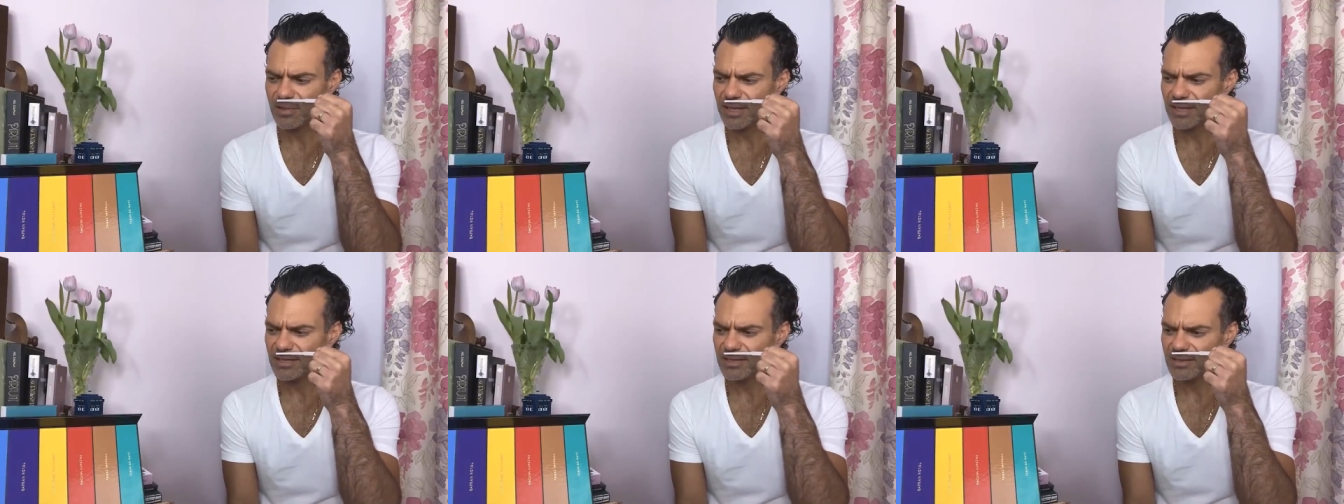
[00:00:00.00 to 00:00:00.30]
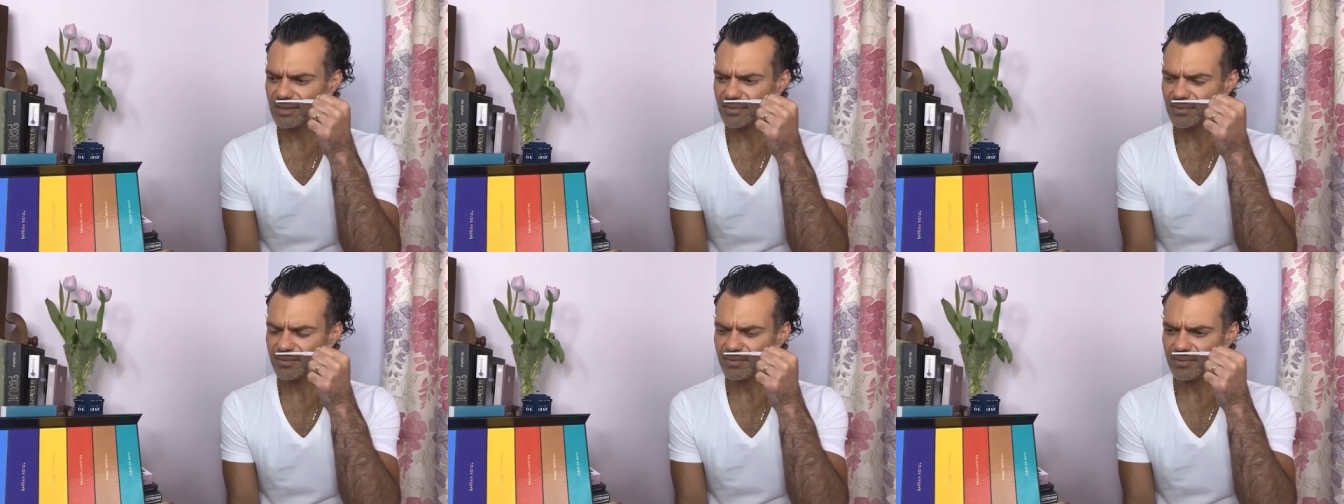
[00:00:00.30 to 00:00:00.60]

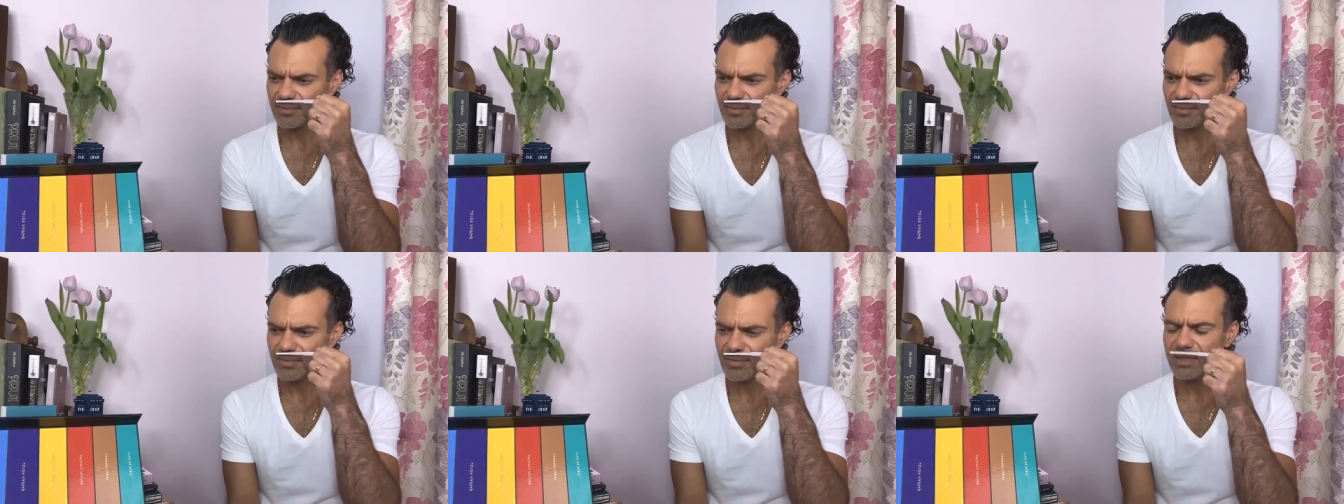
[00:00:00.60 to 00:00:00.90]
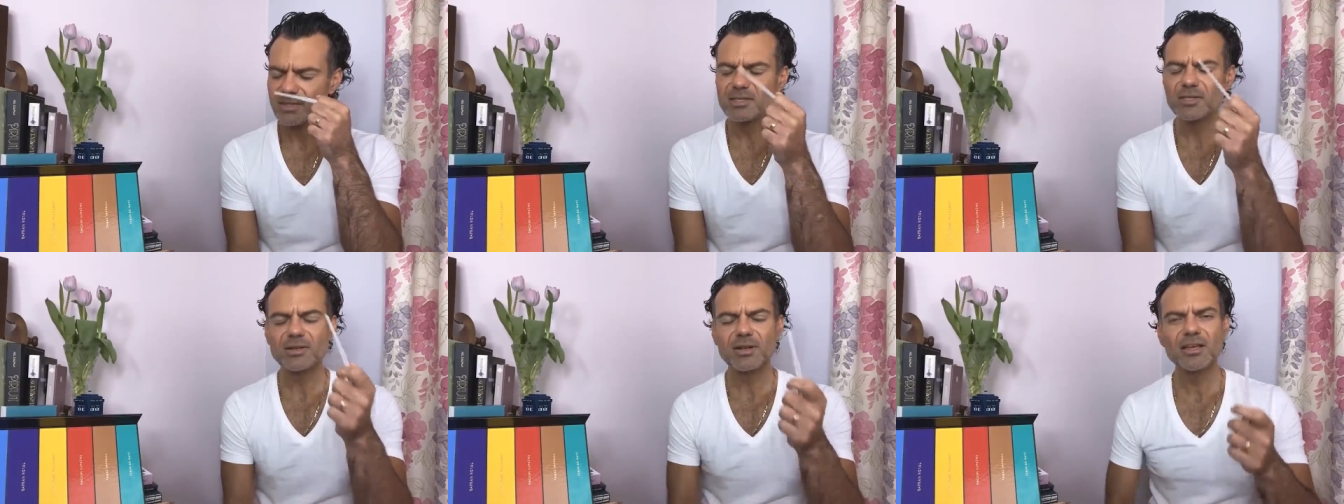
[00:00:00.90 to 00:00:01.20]
It,
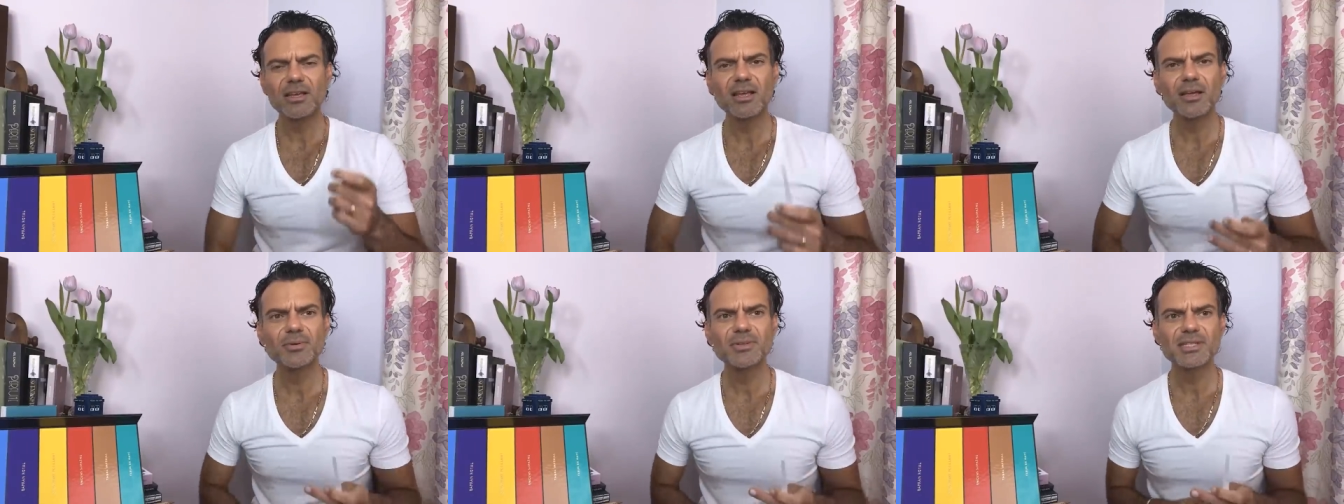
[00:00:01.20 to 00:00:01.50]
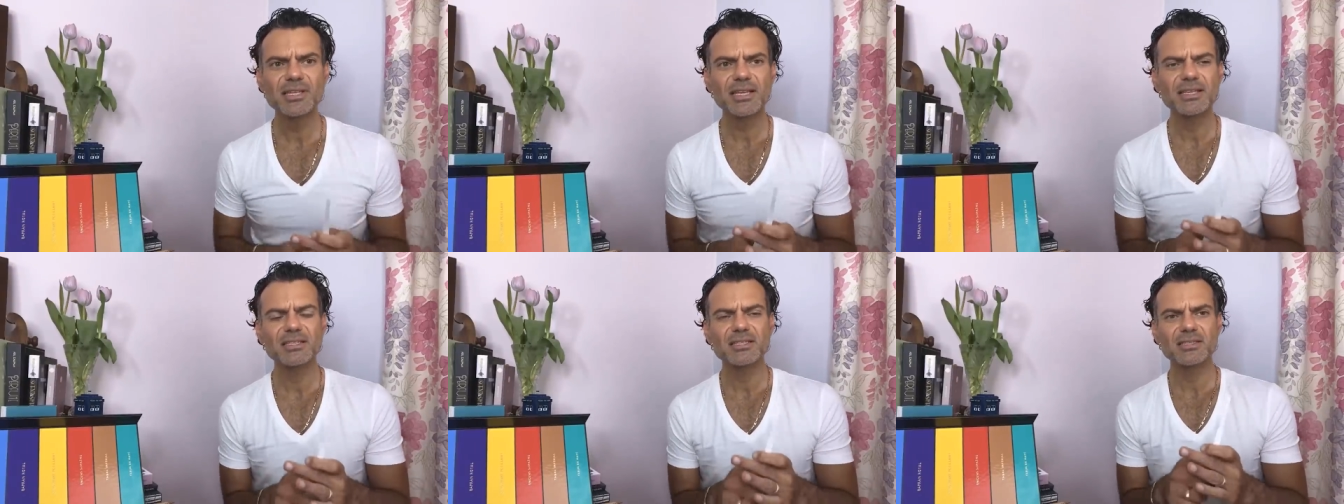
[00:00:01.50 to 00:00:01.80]
so, like I
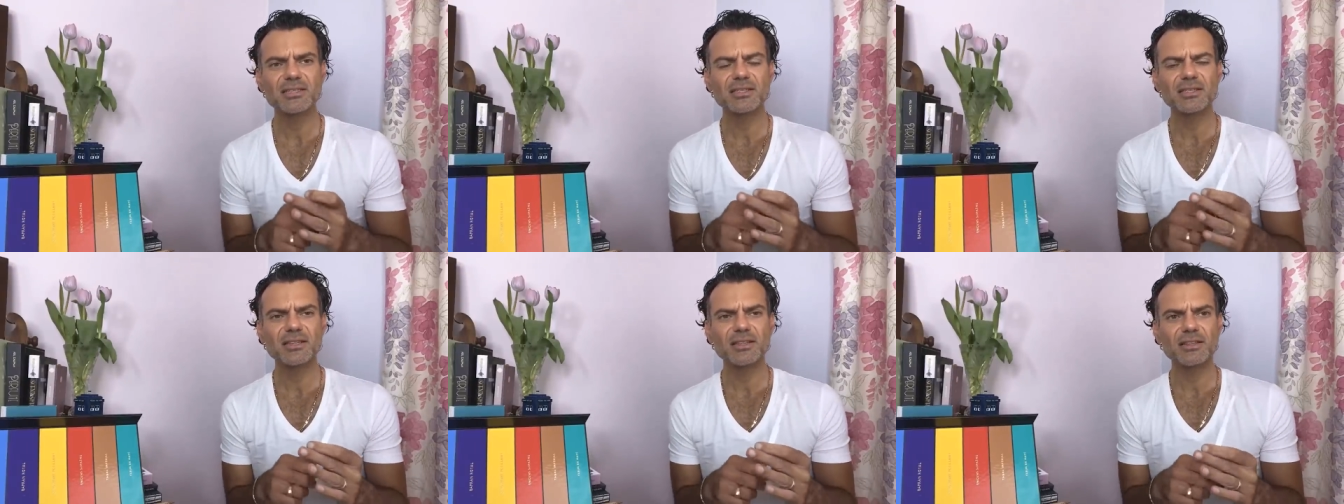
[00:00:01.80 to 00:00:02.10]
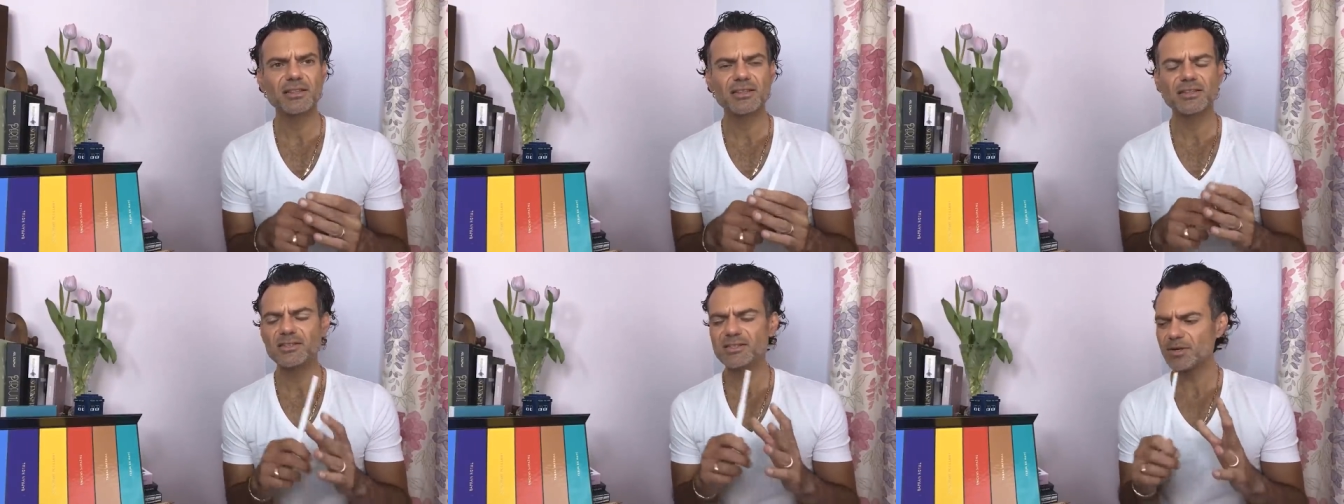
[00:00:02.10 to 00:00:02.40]
was saying,
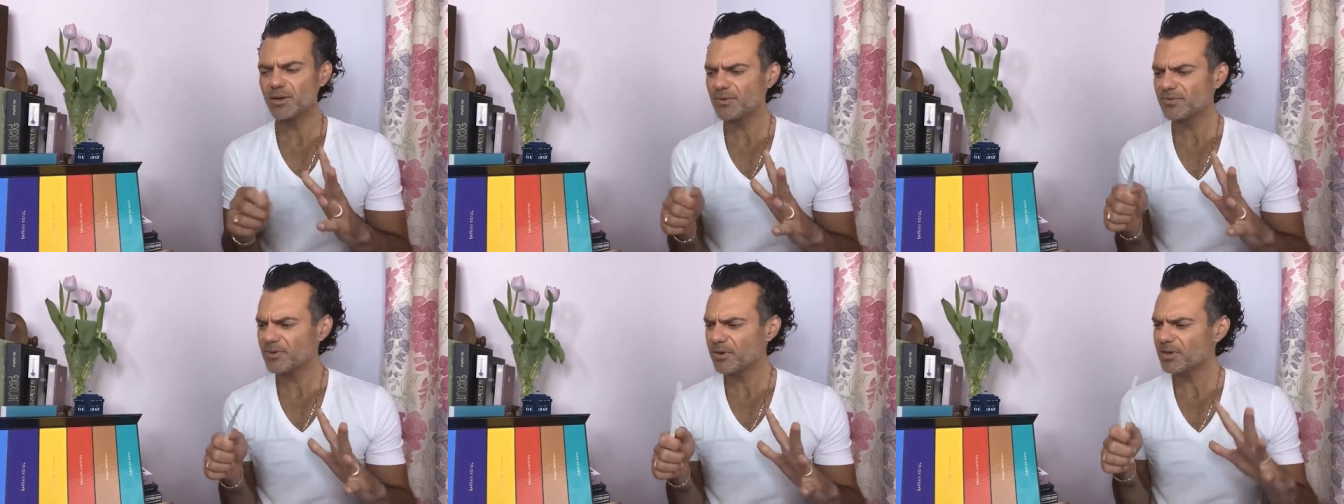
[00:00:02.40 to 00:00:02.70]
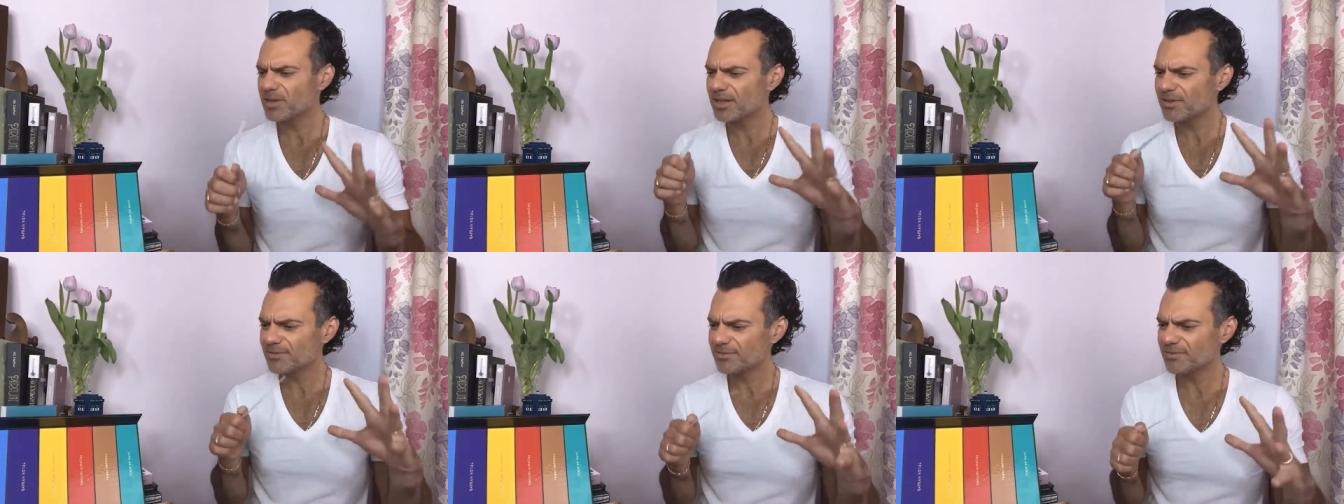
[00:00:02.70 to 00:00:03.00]
so
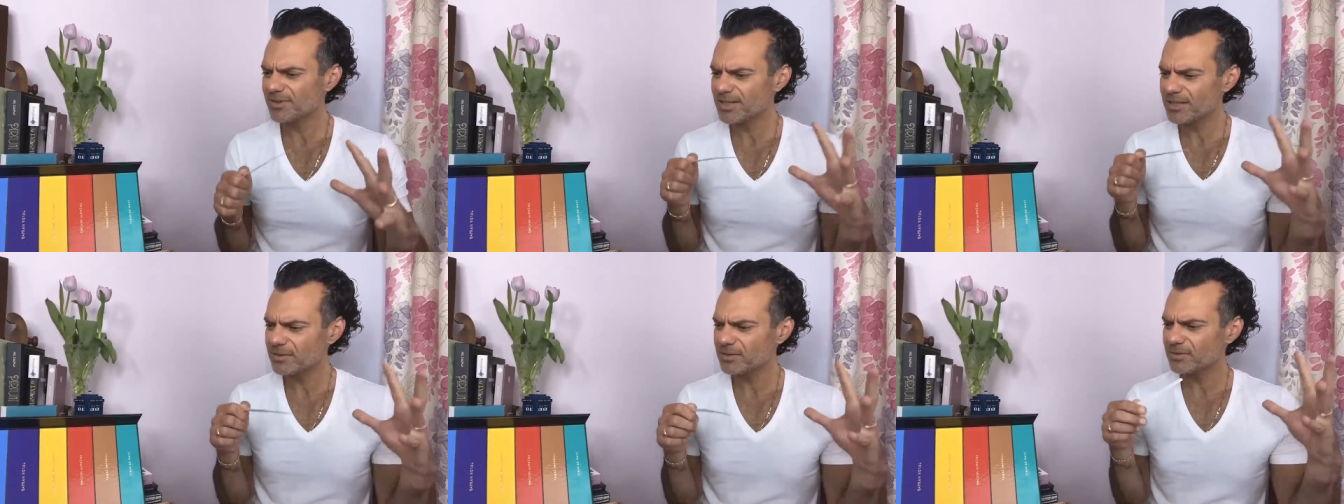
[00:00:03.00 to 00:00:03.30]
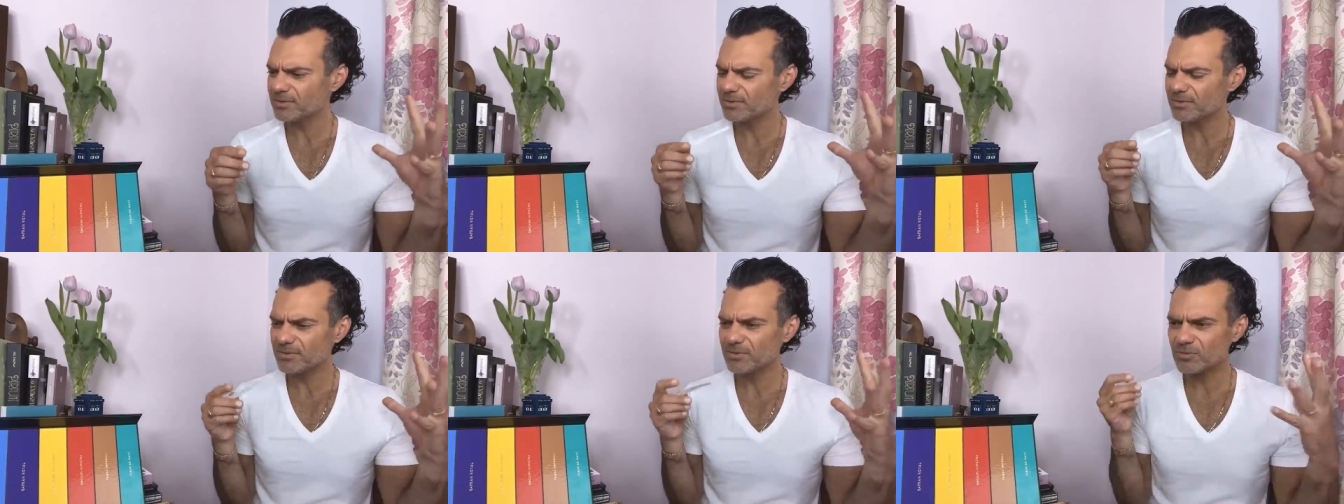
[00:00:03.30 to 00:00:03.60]
far they
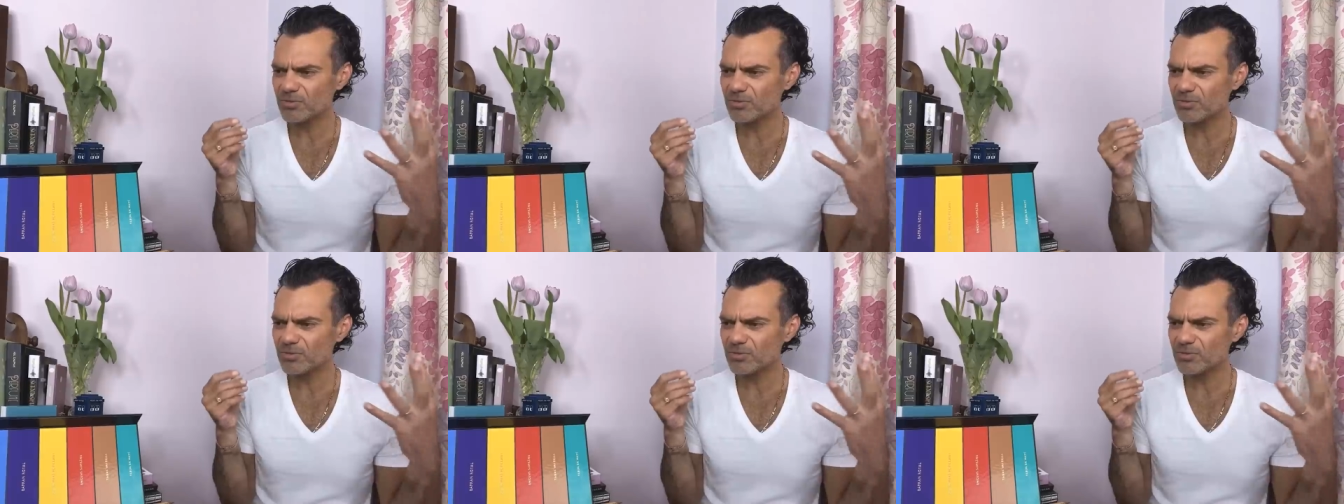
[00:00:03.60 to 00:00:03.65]
feel